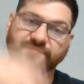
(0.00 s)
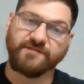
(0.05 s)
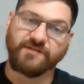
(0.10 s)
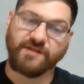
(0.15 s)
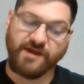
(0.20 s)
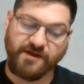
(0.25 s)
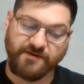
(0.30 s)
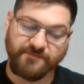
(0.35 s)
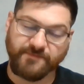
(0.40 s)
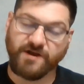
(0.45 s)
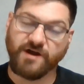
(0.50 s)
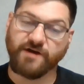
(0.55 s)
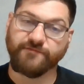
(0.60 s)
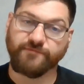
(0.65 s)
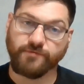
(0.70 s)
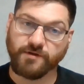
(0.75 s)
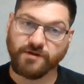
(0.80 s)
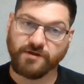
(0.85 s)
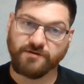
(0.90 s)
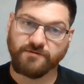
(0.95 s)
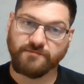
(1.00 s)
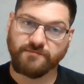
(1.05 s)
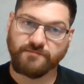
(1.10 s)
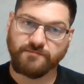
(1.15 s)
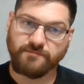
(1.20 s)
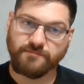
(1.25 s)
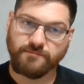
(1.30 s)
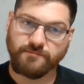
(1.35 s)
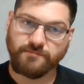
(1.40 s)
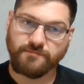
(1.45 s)
the lamb covering it.
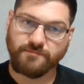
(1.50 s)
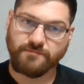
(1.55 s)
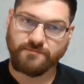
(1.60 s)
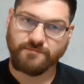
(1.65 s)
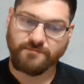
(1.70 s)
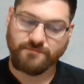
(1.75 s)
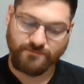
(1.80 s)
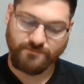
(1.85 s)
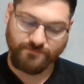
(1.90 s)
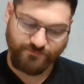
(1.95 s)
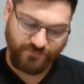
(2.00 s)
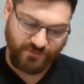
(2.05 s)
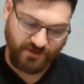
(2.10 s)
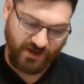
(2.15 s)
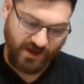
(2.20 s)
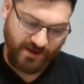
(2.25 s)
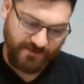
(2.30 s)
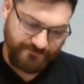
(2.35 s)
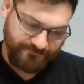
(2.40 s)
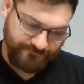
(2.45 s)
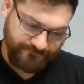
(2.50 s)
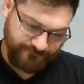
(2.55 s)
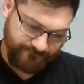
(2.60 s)
Okay?